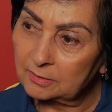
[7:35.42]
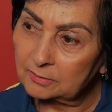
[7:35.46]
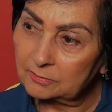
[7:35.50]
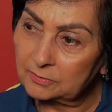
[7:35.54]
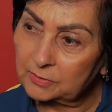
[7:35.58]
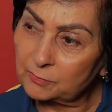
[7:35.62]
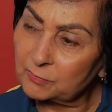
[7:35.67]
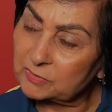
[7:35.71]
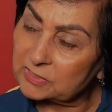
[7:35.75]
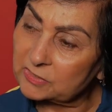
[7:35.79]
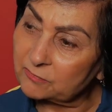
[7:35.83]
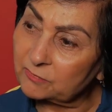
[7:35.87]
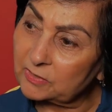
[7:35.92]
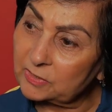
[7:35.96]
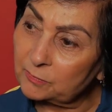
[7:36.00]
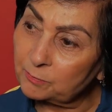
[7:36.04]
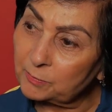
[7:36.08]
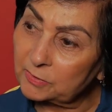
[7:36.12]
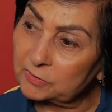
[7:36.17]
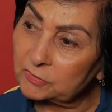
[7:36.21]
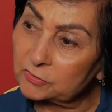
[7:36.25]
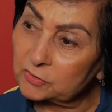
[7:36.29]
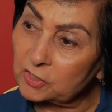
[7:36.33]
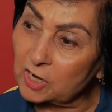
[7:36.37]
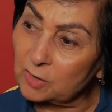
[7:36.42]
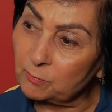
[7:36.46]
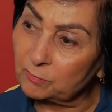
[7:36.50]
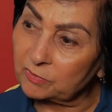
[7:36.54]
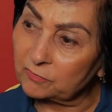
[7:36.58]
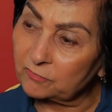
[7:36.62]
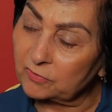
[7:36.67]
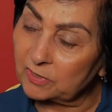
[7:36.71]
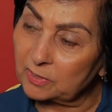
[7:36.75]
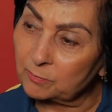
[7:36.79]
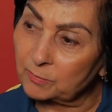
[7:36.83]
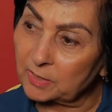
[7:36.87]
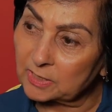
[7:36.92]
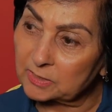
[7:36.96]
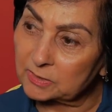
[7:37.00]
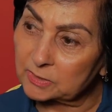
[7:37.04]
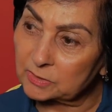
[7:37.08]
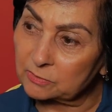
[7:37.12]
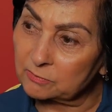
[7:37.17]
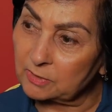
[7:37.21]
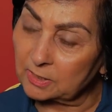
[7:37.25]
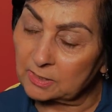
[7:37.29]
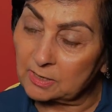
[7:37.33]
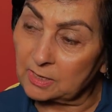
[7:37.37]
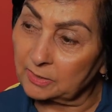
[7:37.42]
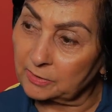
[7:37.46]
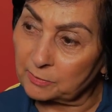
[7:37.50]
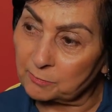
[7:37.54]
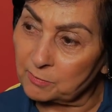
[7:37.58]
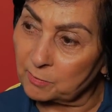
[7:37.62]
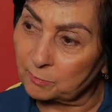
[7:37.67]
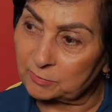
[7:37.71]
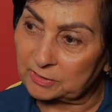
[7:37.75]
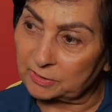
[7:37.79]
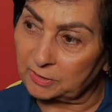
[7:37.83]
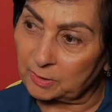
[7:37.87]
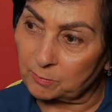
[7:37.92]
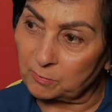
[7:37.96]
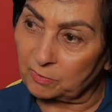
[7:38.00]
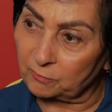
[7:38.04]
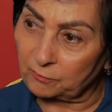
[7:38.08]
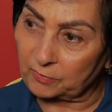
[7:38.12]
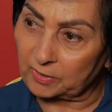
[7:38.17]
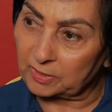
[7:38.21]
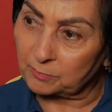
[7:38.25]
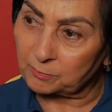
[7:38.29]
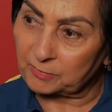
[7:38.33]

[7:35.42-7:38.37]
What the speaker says: There was one Panjabi film I saw, I can't remember the name of it,